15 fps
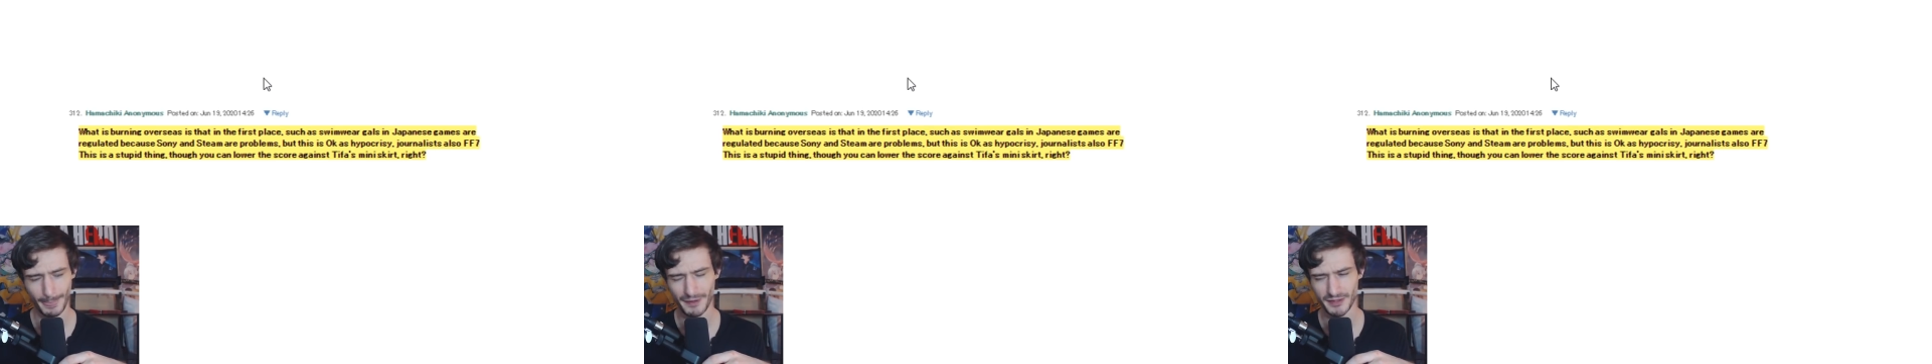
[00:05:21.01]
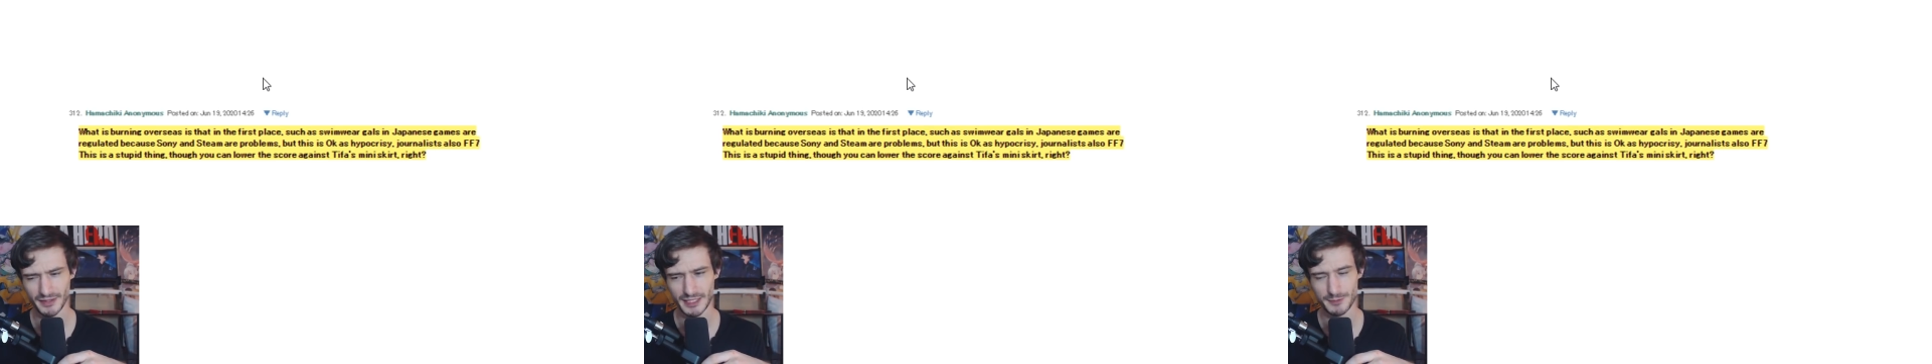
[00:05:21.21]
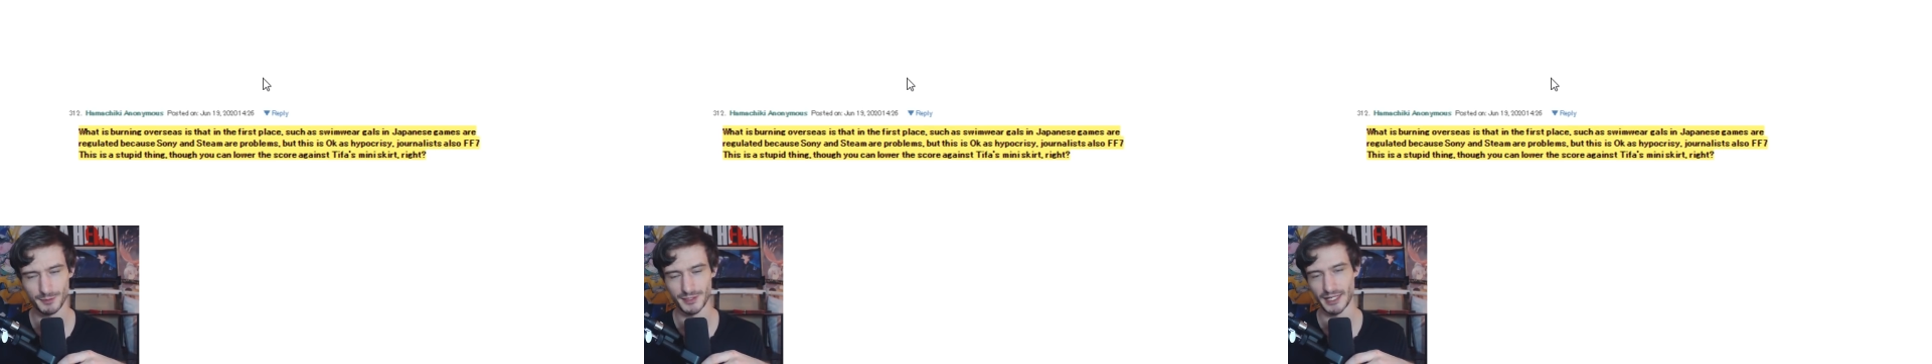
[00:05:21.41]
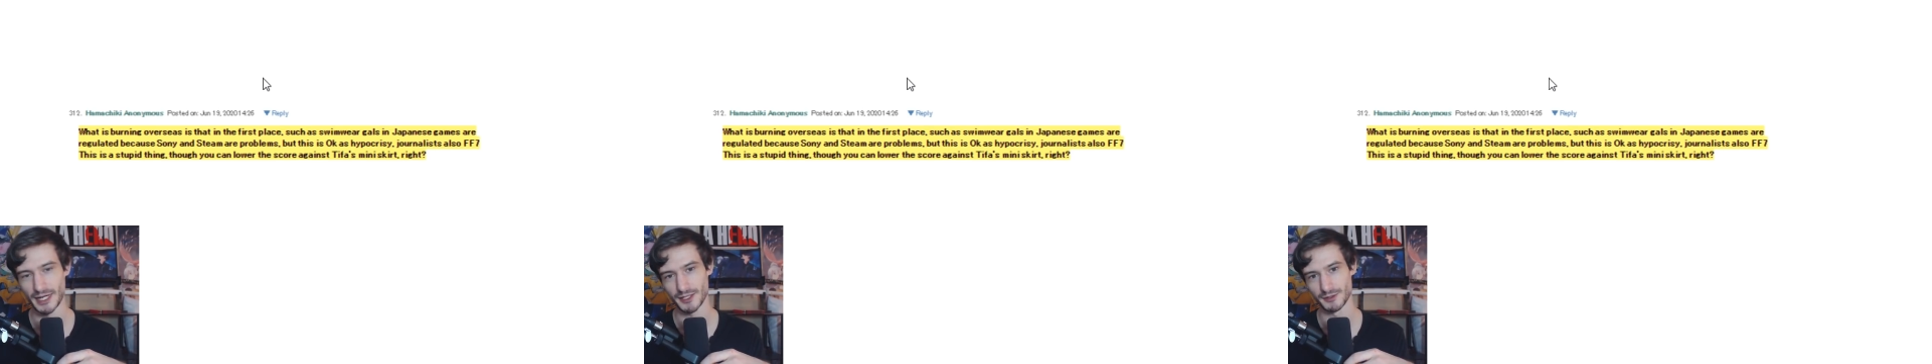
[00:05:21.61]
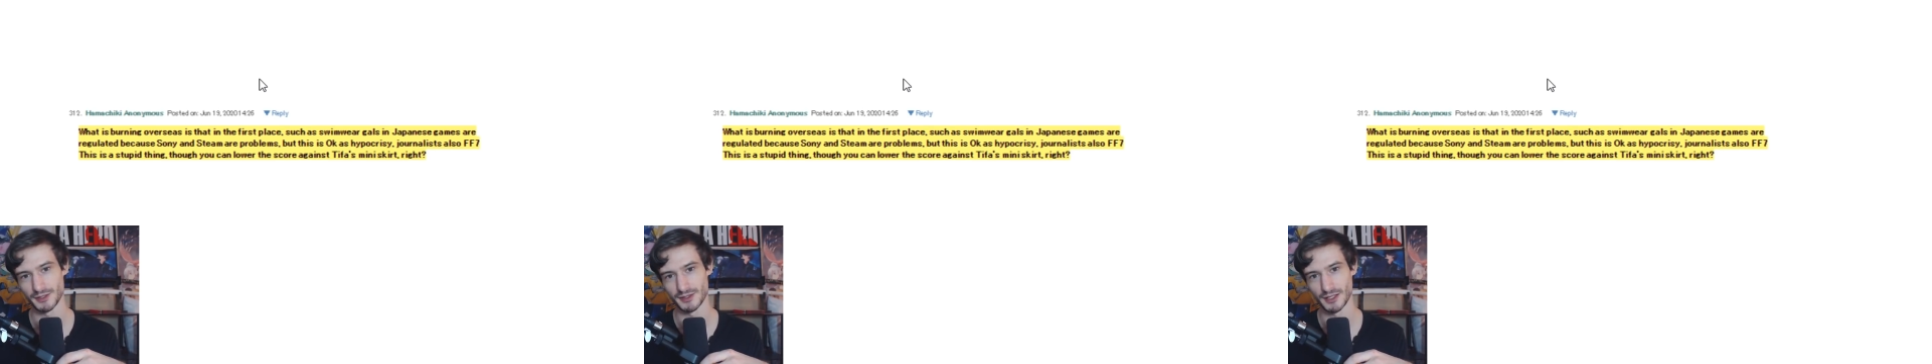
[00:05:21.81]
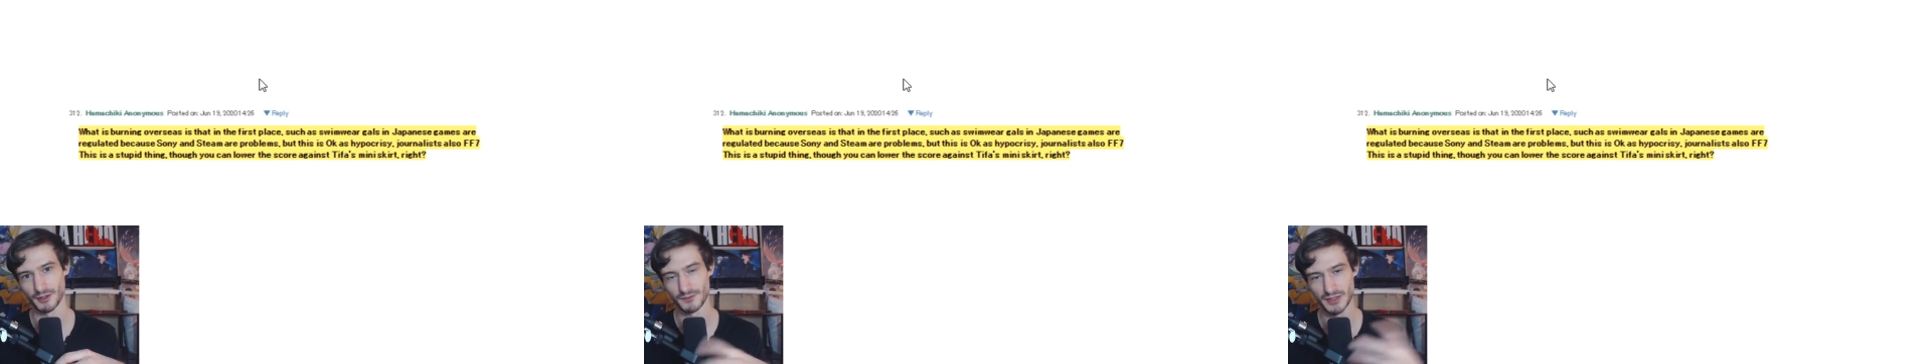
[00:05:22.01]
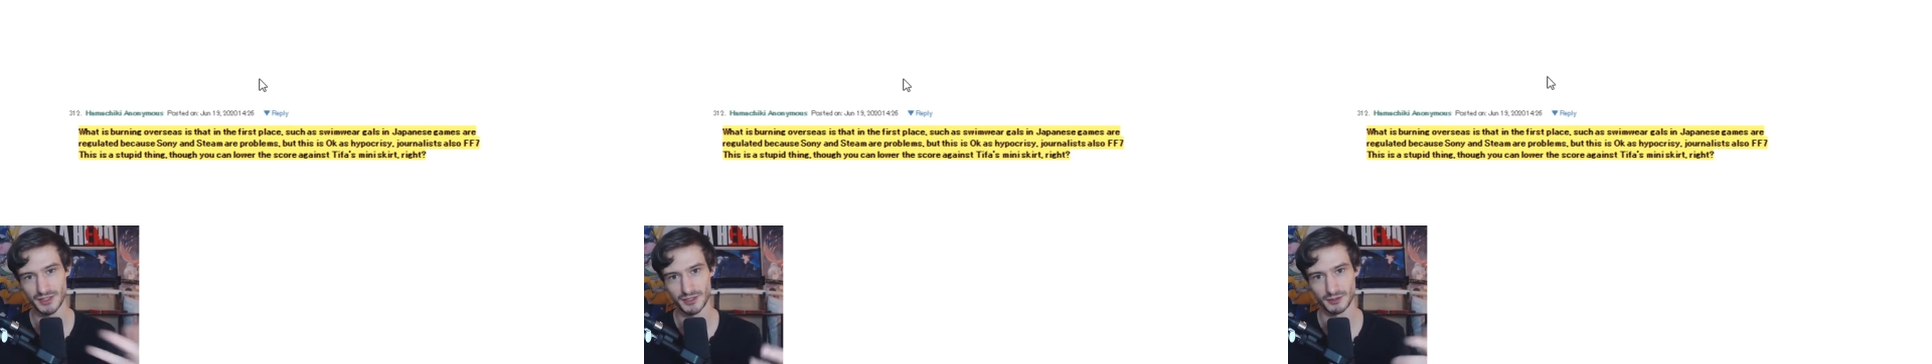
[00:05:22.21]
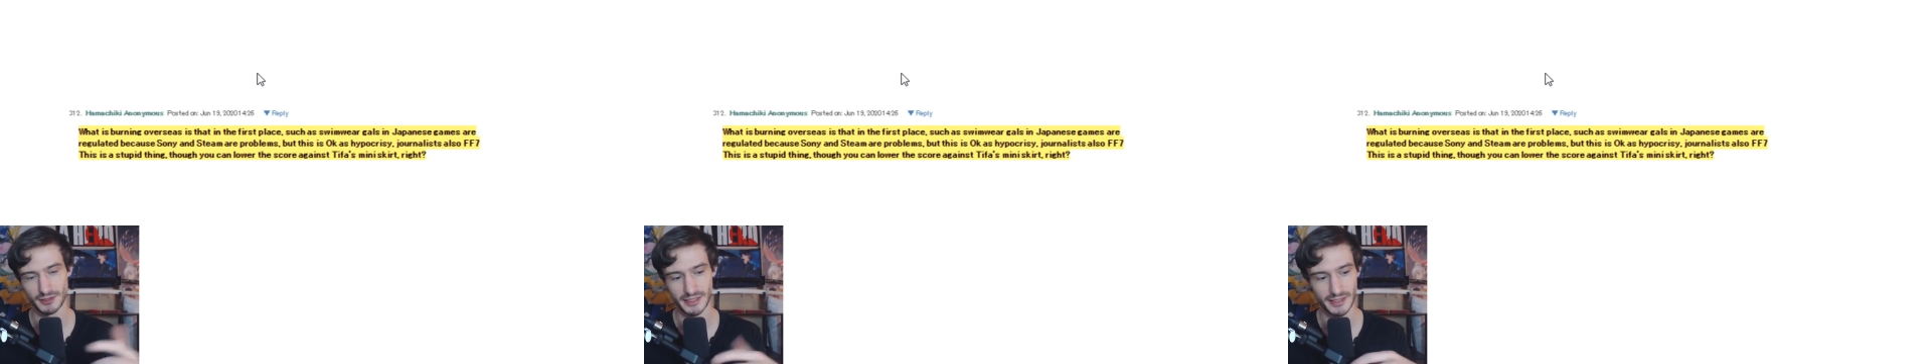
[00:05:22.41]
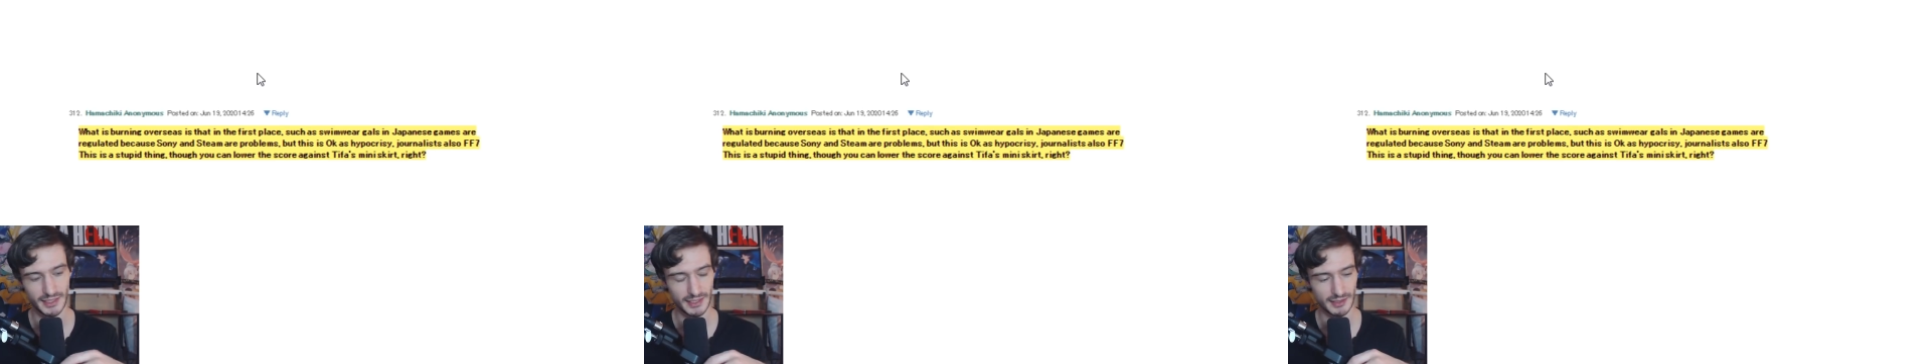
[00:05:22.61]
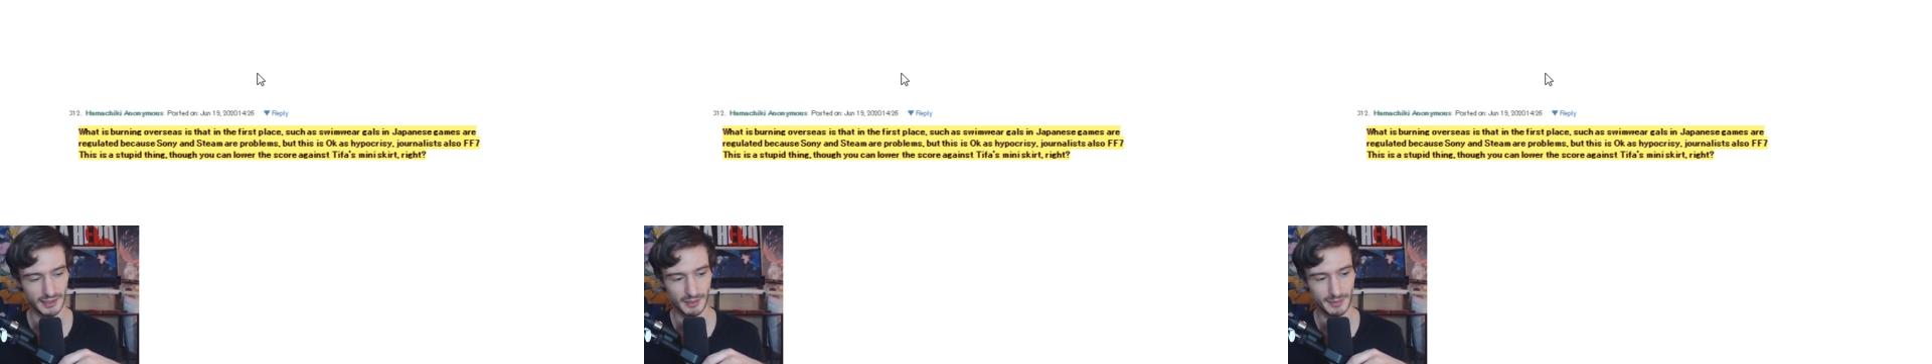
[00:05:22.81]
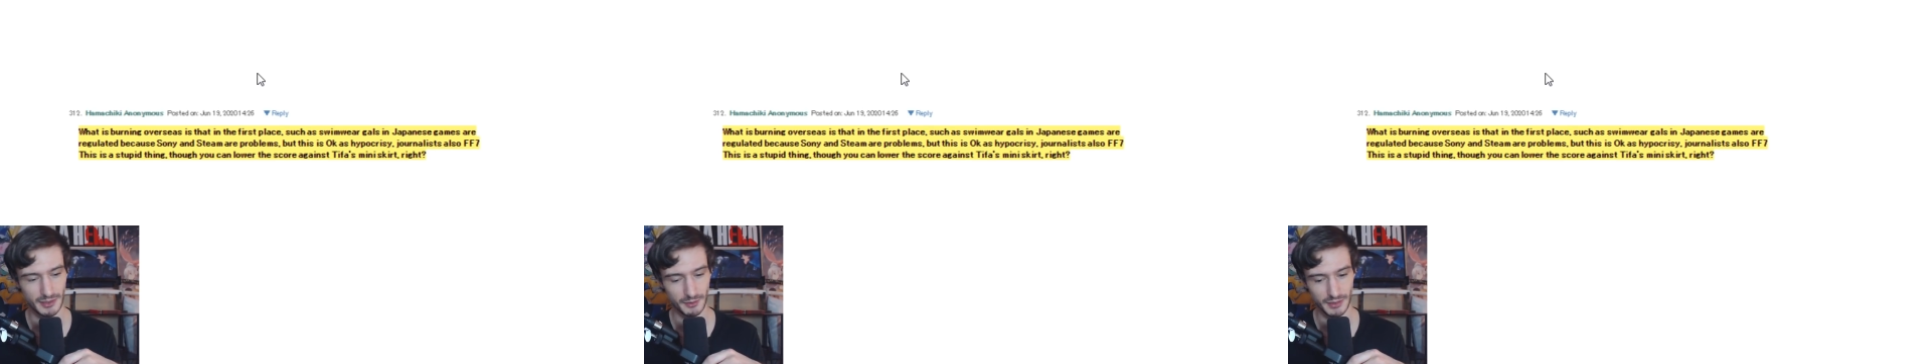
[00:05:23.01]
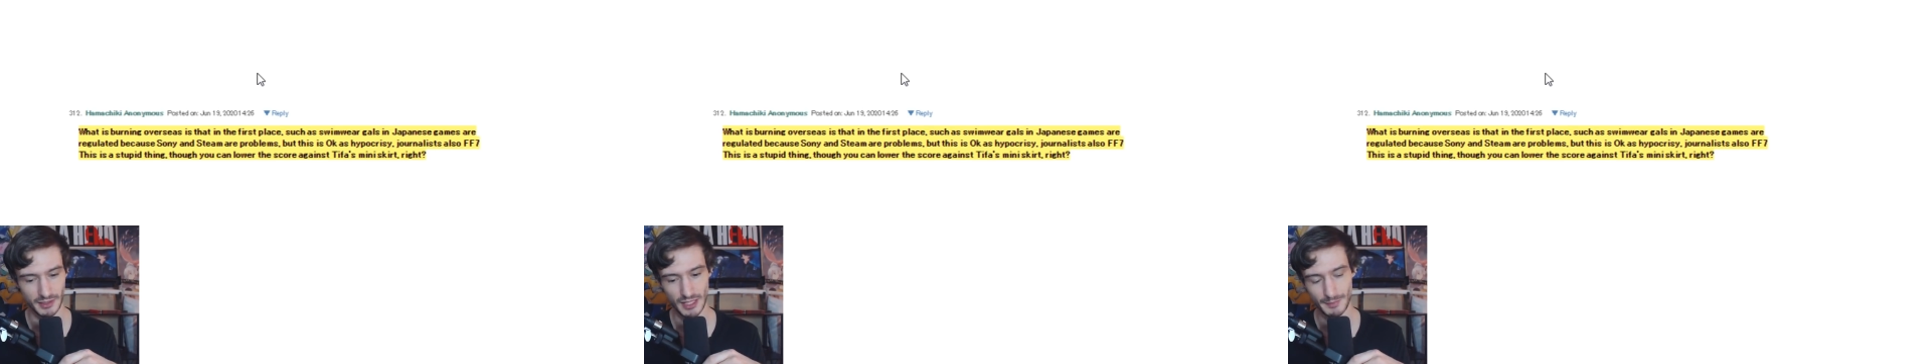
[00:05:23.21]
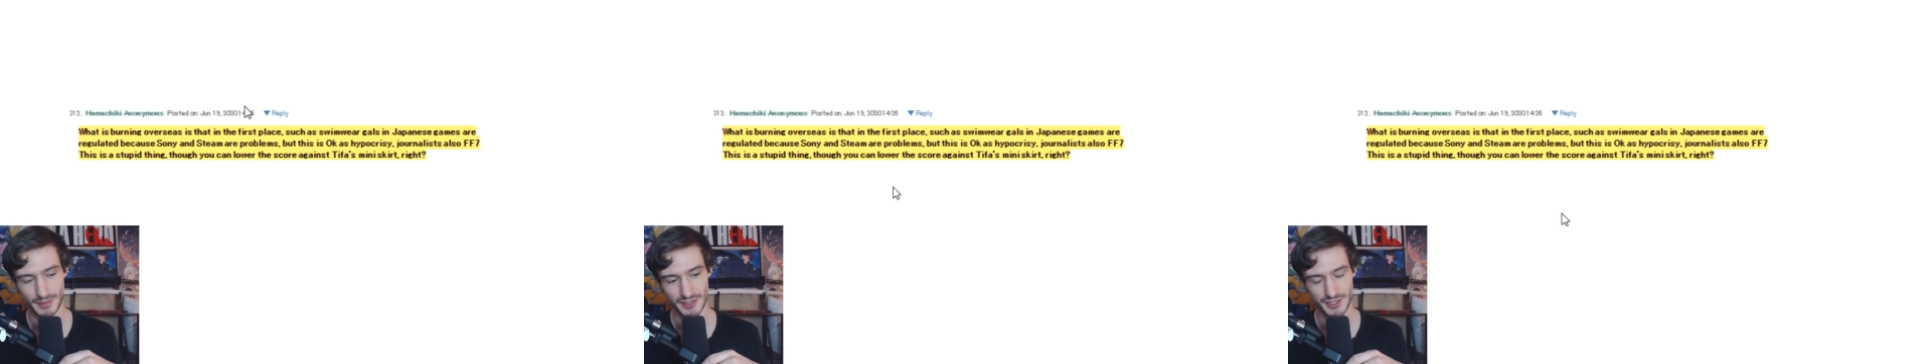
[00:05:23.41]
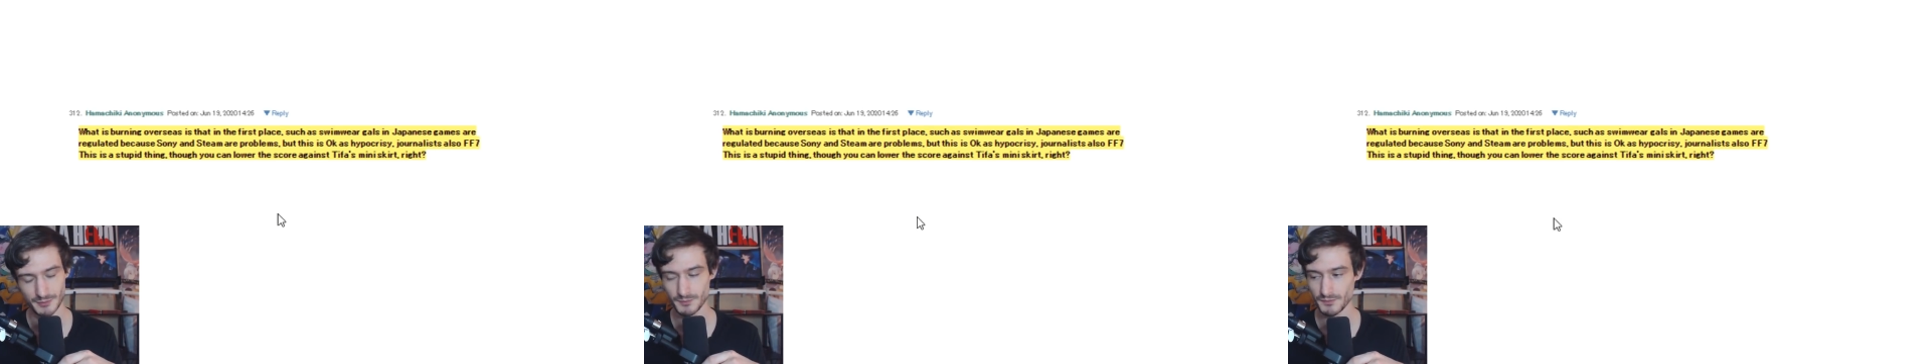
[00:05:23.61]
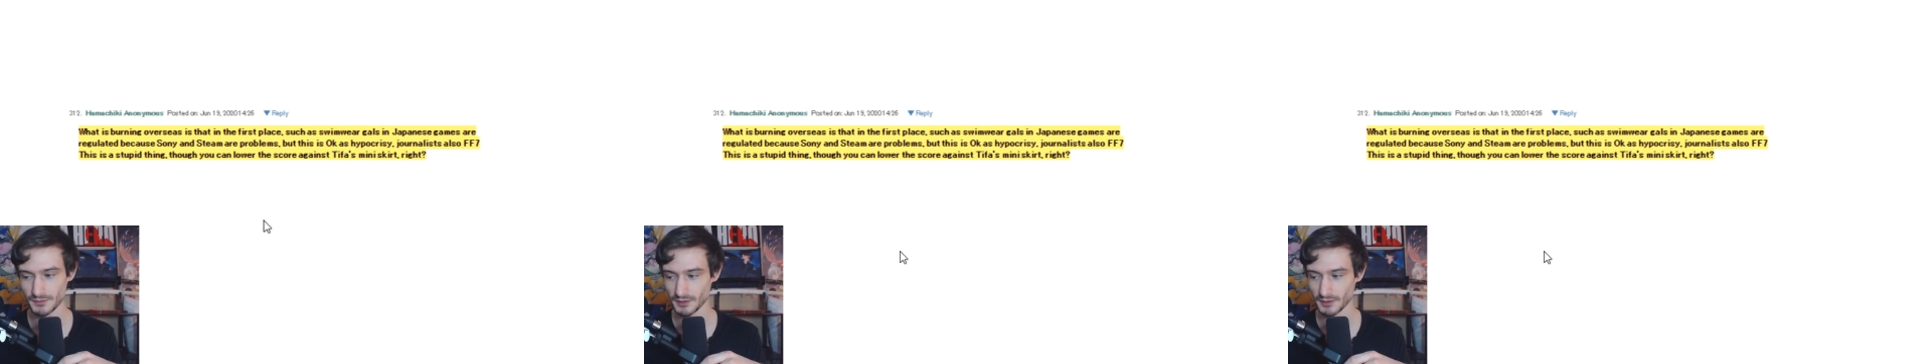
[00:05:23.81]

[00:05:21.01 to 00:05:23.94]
I think that's pretty accurate, though. If you disagree, let me know in the comments.